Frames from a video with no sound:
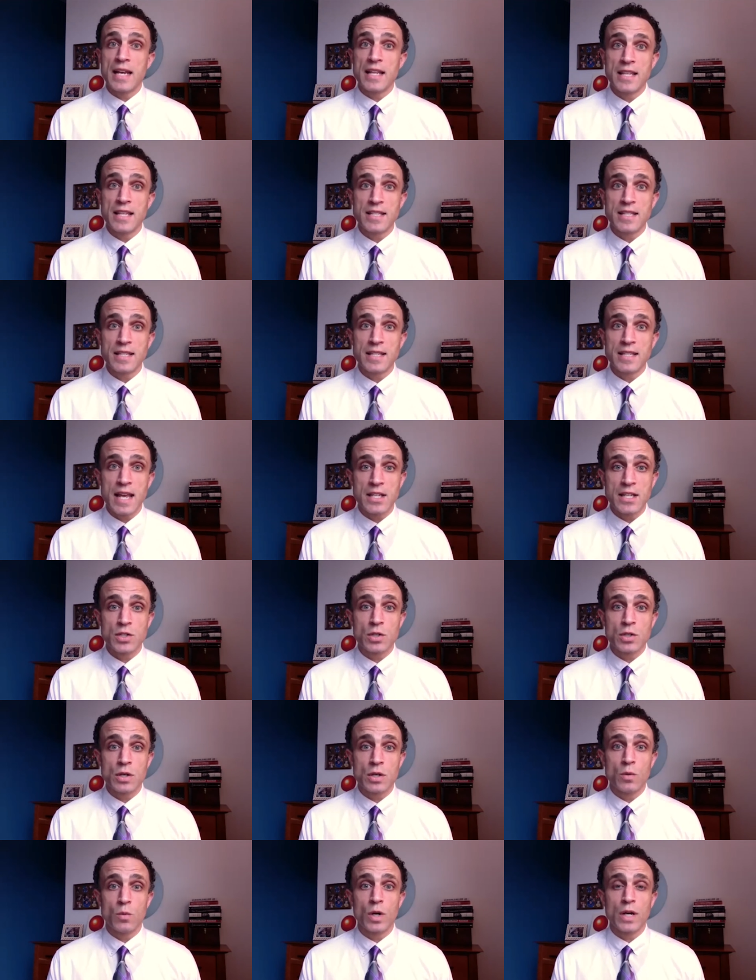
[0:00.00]
and in this
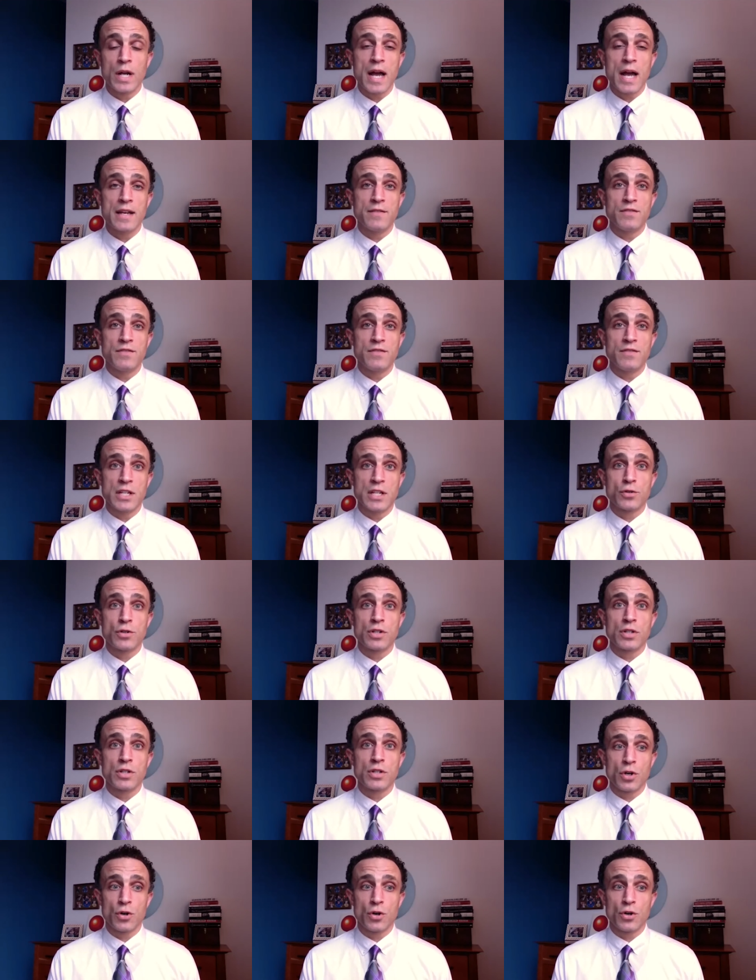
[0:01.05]
case, what kind of
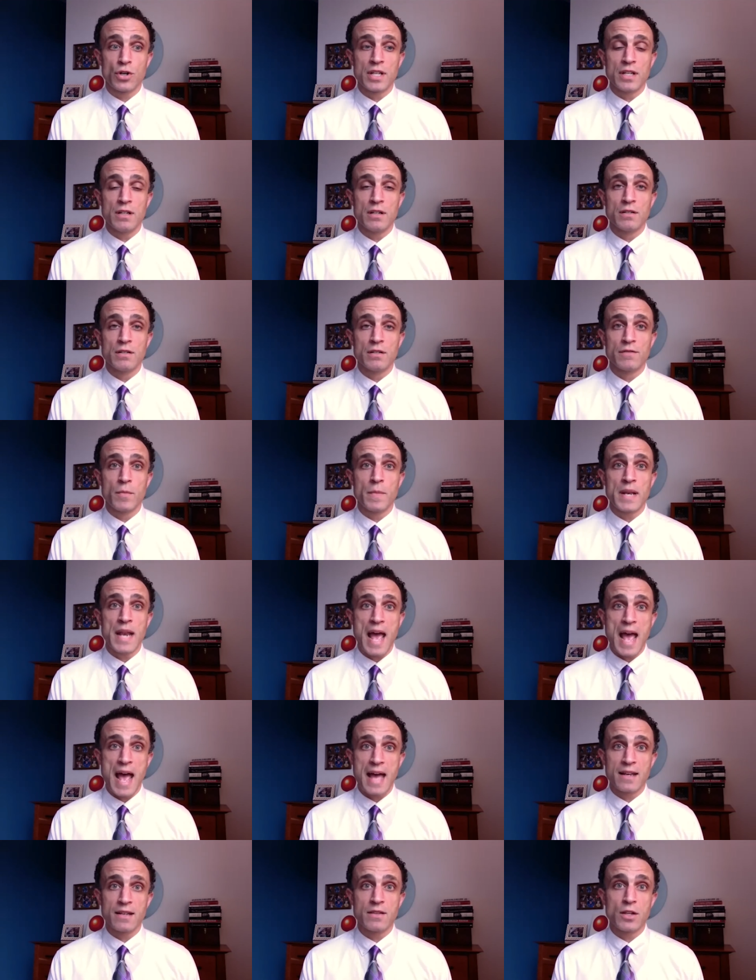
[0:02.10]
district attorney for
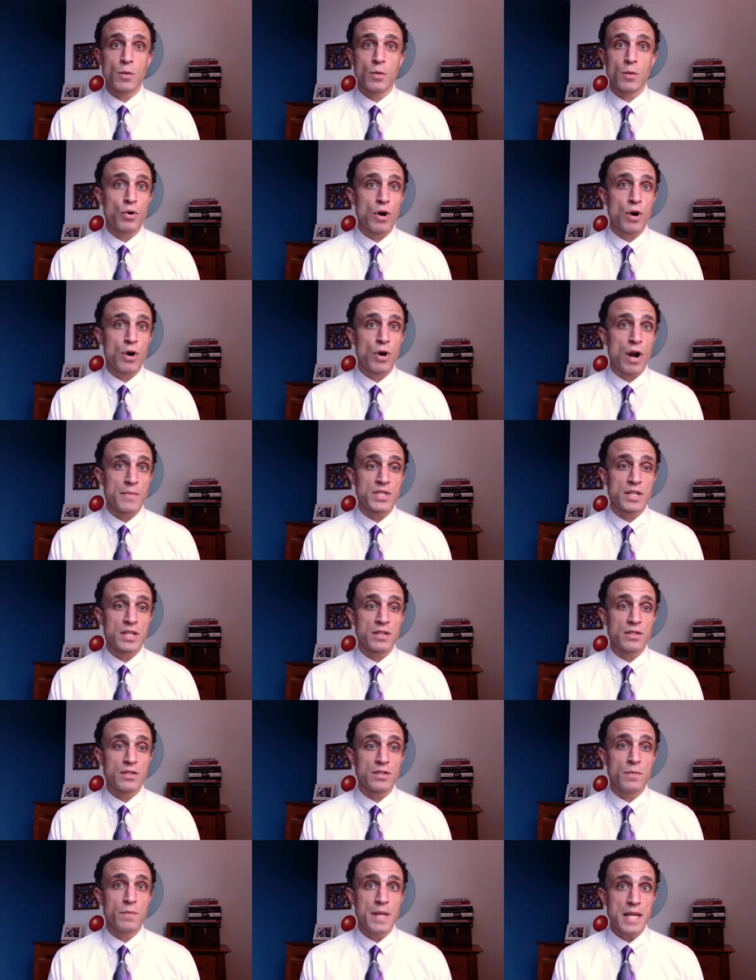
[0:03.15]
Manhattan they're
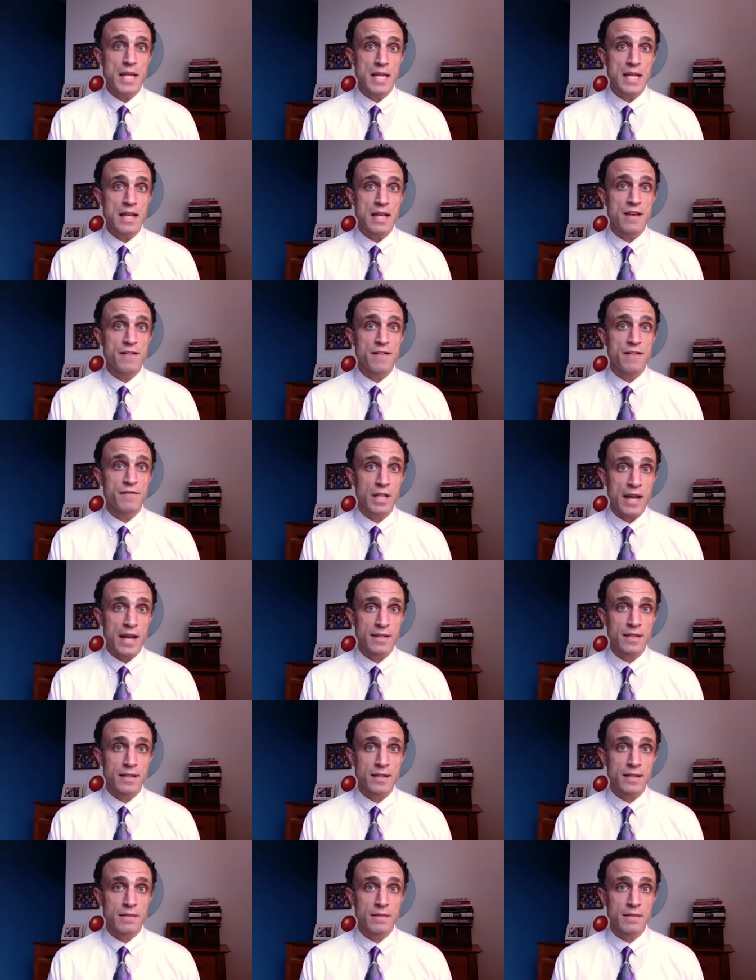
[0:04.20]
promising to be if
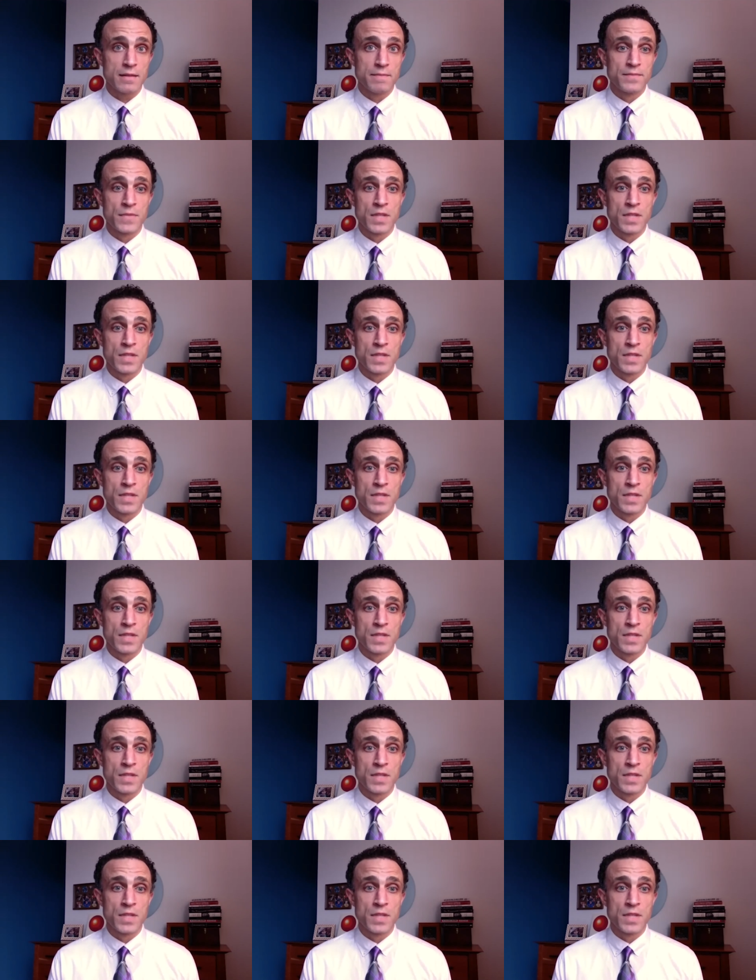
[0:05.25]
elected.